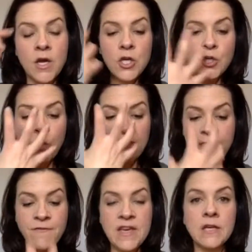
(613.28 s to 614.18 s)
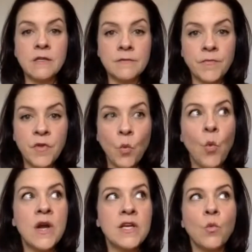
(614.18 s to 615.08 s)
want to feel.
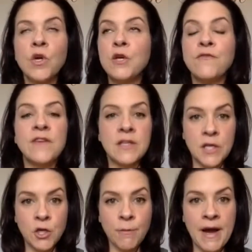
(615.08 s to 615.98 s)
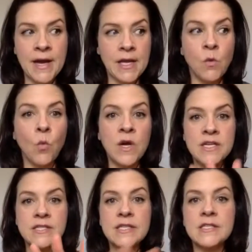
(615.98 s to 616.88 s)
What are you feeling in your body? What
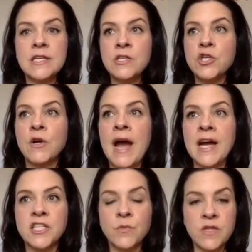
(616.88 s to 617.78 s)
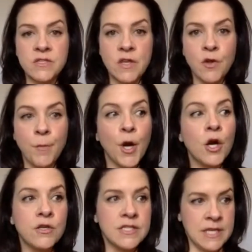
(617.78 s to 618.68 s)
is this interaction with this other
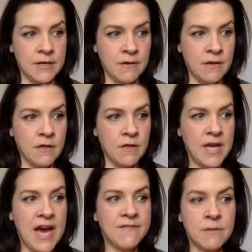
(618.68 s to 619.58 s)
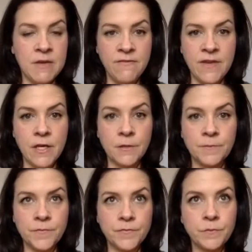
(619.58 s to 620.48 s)
person having me feel?
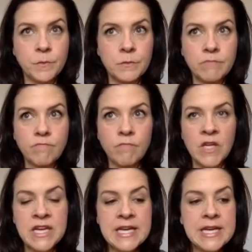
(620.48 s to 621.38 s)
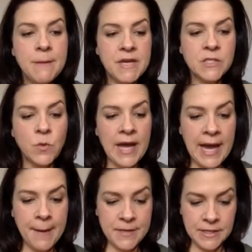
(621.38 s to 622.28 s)
Because what
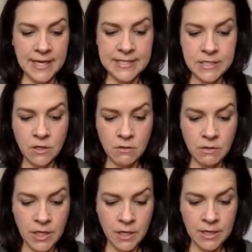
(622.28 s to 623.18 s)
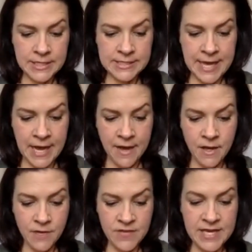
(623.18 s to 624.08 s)
happened, like I said earlier, is that
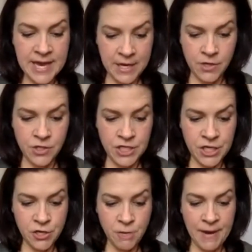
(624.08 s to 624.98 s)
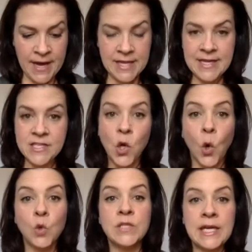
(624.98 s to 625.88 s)
the energy in your body that's
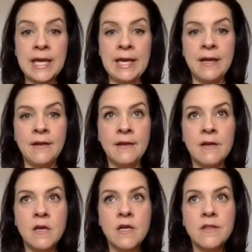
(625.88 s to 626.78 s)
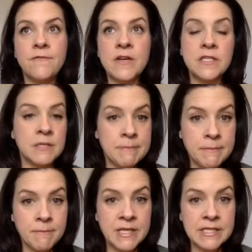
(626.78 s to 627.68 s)
holding in the victim
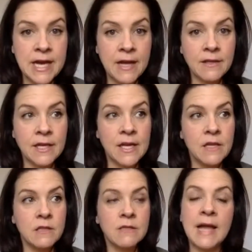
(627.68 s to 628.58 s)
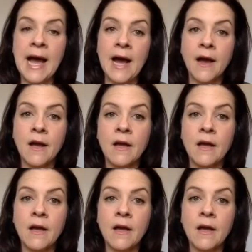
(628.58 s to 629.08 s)
mentality, the lack,